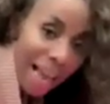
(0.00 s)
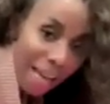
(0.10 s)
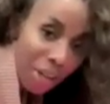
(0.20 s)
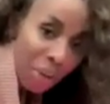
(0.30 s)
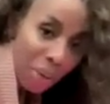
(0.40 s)

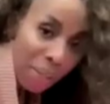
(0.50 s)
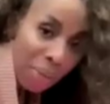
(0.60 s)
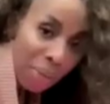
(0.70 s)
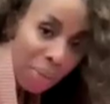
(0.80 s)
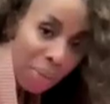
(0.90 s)
And you're going
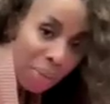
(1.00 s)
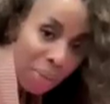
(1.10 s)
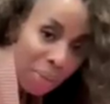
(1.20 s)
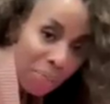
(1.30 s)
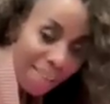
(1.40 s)
to
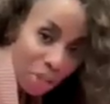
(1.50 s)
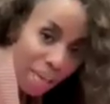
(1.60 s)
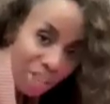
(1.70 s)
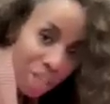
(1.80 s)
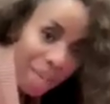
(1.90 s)
invite that
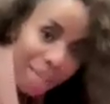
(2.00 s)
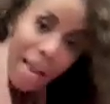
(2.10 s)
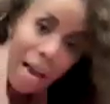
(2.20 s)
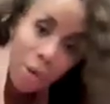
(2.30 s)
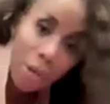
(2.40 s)
stretch.
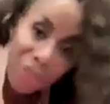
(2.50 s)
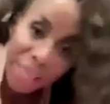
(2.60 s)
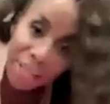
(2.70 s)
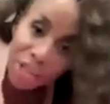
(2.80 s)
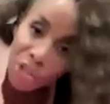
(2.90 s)

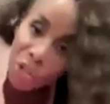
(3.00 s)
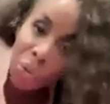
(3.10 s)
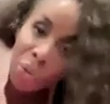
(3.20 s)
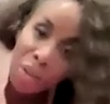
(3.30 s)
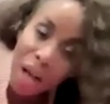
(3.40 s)
Now, if it
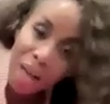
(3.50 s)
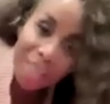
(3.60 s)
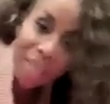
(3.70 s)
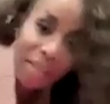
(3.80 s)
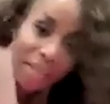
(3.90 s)
gets too
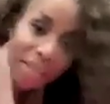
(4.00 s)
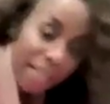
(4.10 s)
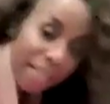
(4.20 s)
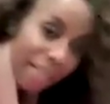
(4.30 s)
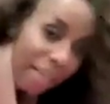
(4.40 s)
locked in
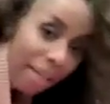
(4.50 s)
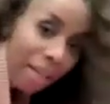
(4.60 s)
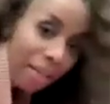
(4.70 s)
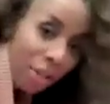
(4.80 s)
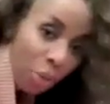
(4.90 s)
the
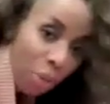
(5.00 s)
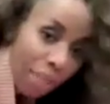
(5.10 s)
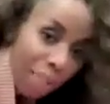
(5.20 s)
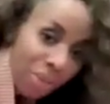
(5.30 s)
knee, then